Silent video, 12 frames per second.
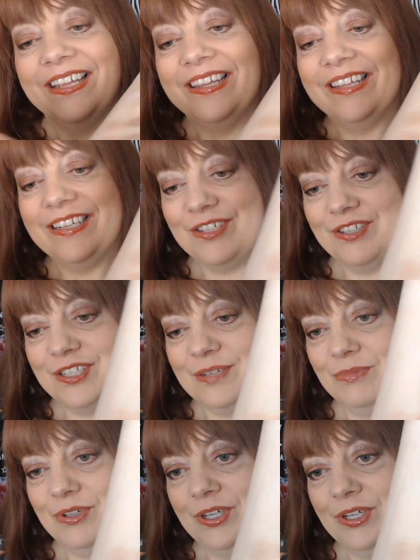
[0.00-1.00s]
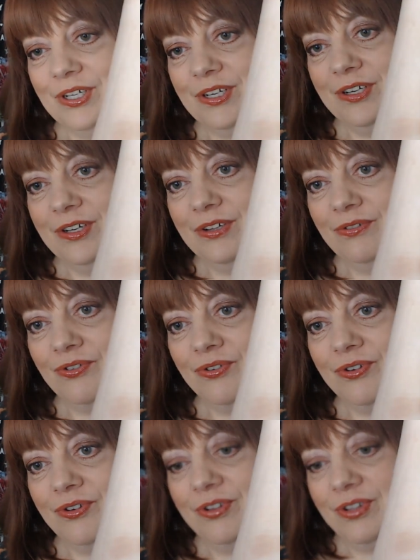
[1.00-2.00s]
These are some good
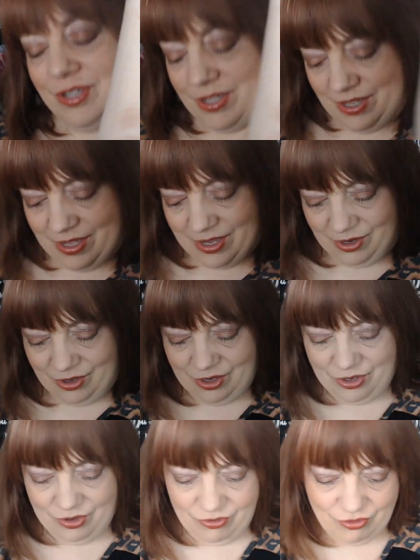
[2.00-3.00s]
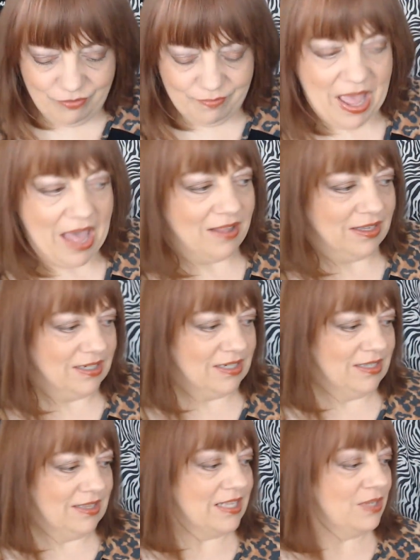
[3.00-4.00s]
neutral palette,
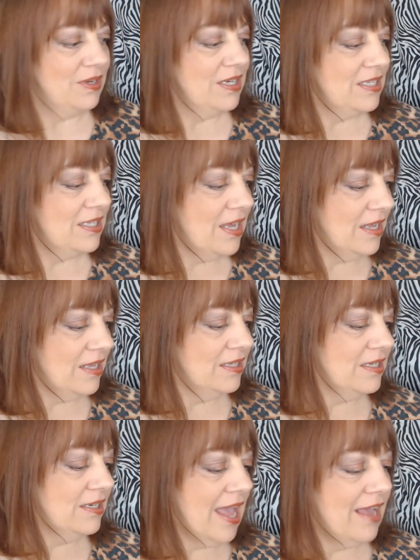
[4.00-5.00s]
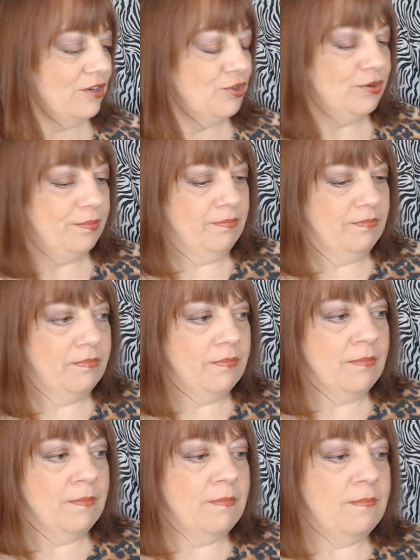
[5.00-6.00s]
and that's what it says, the natural
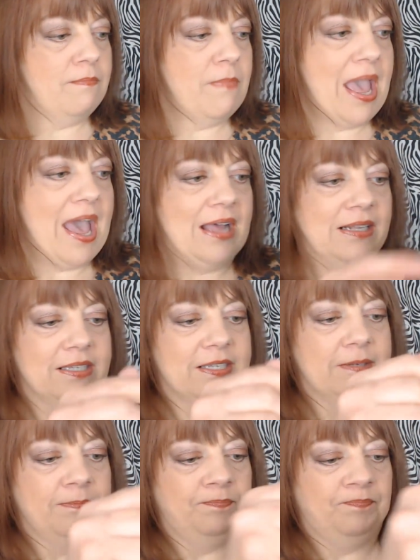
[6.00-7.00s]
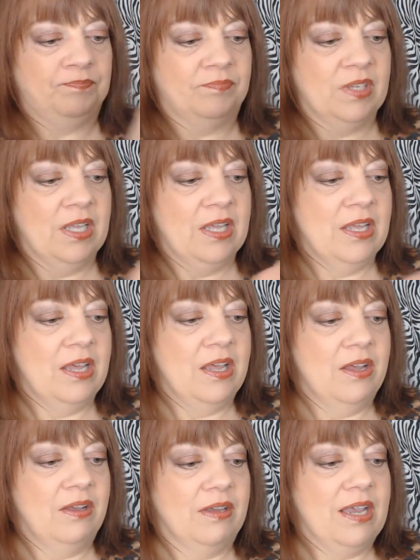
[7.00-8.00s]
mattes.
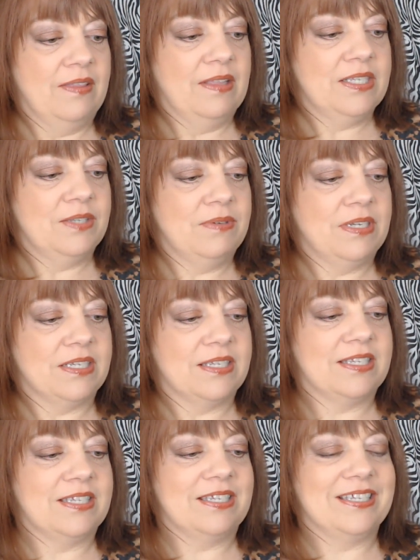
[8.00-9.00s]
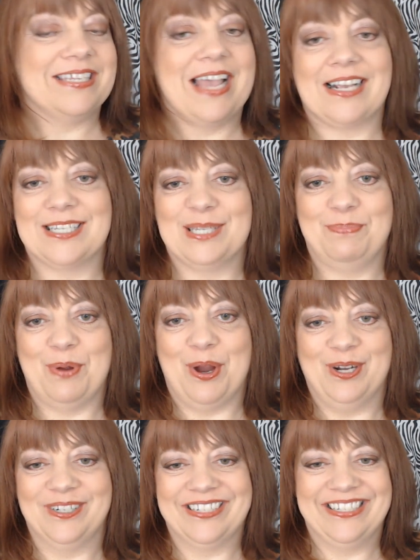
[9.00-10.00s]
Hey, this one is
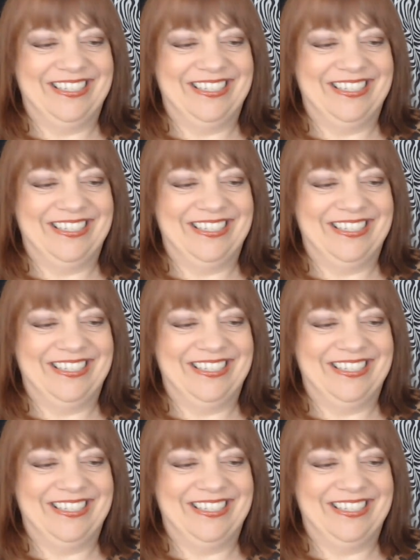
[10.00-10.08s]
Sexpert.